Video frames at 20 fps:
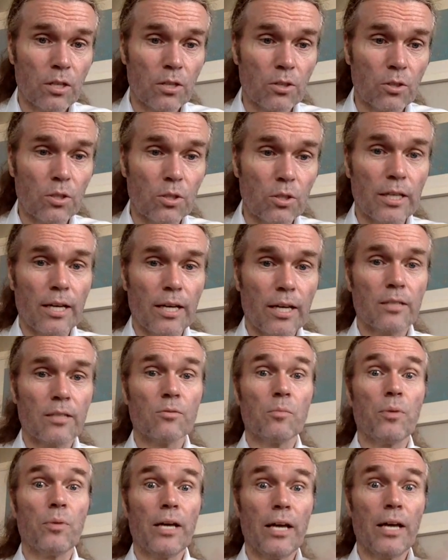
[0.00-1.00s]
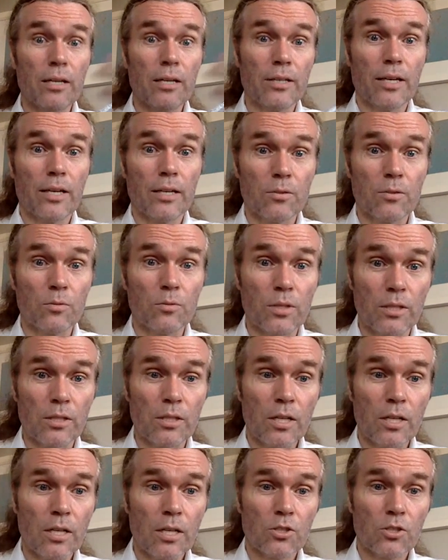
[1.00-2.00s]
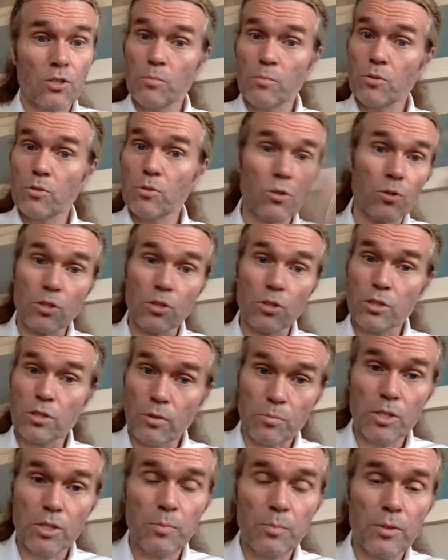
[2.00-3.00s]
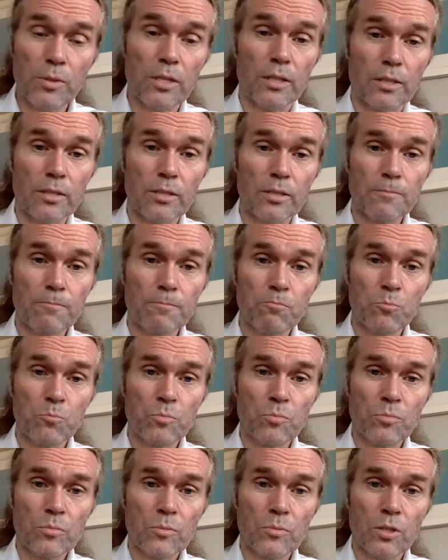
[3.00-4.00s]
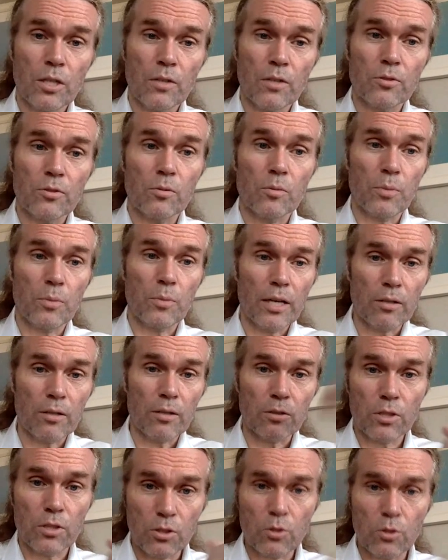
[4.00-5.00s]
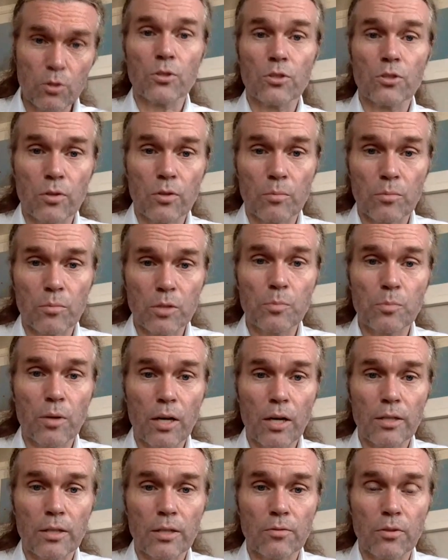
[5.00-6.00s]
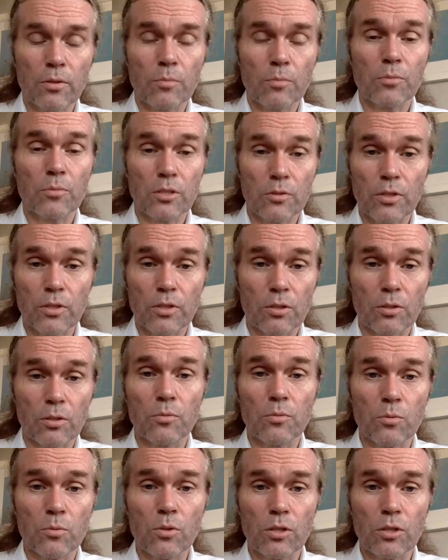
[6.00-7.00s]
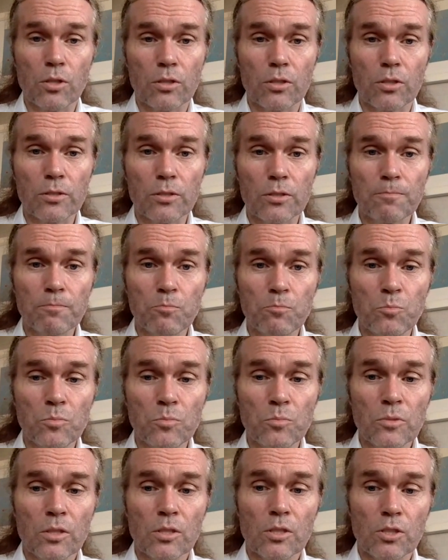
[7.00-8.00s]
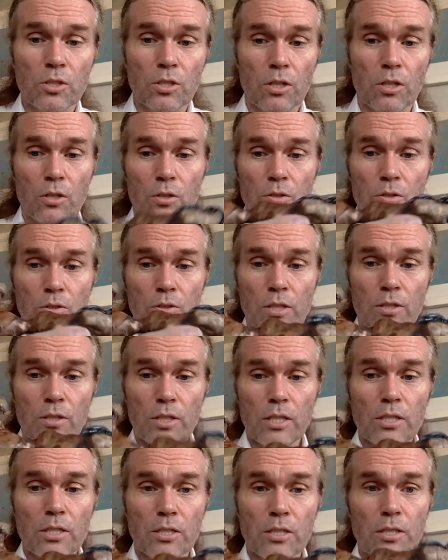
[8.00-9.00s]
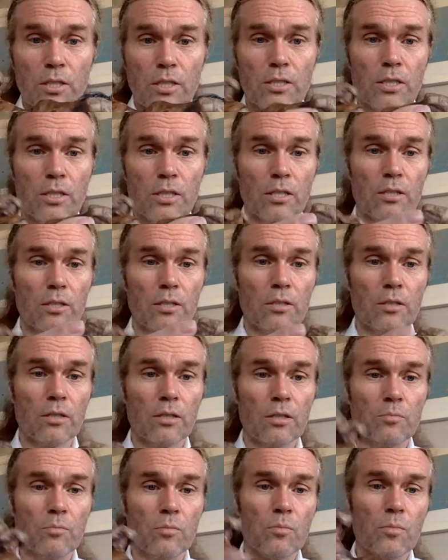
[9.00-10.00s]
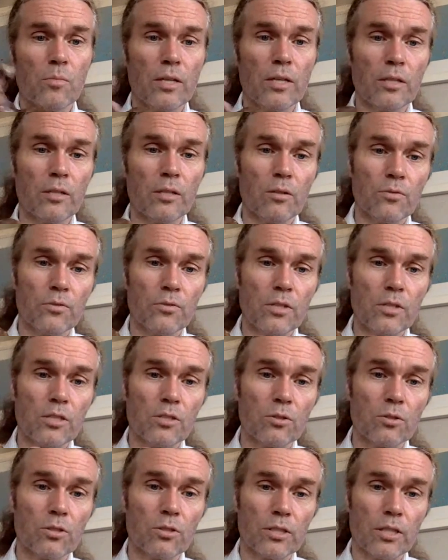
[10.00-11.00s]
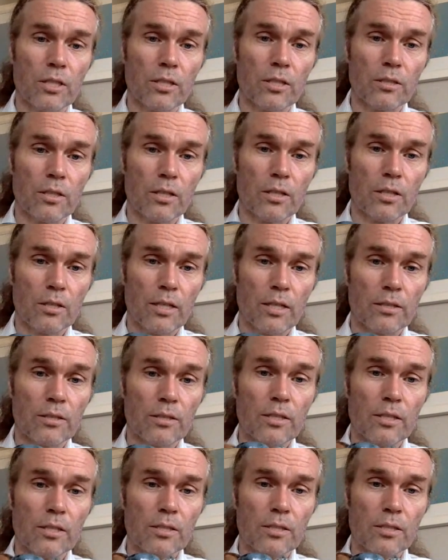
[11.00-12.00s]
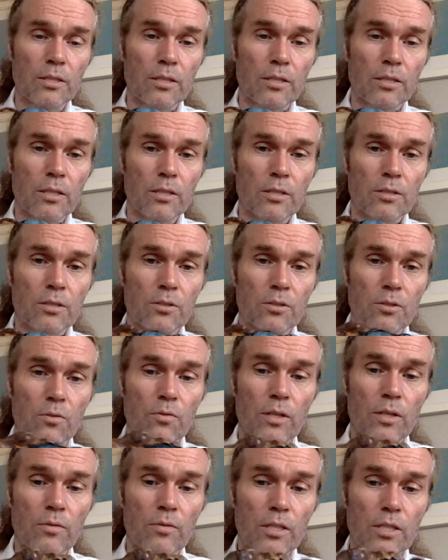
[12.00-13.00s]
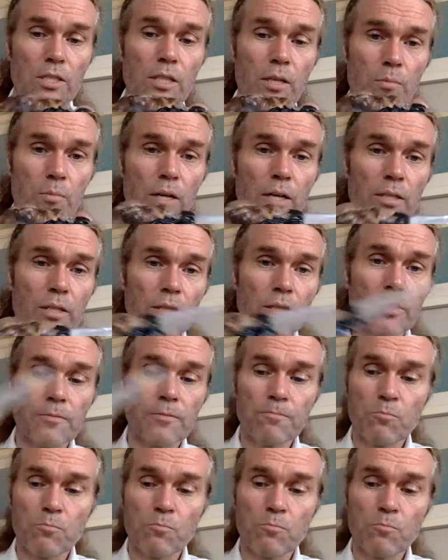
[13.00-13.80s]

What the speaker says: You can't repair that with some tools from spirit. You have to repair it with tools from this body, from this physical world. So these are the many of these tools are like this. So very, very shamanic.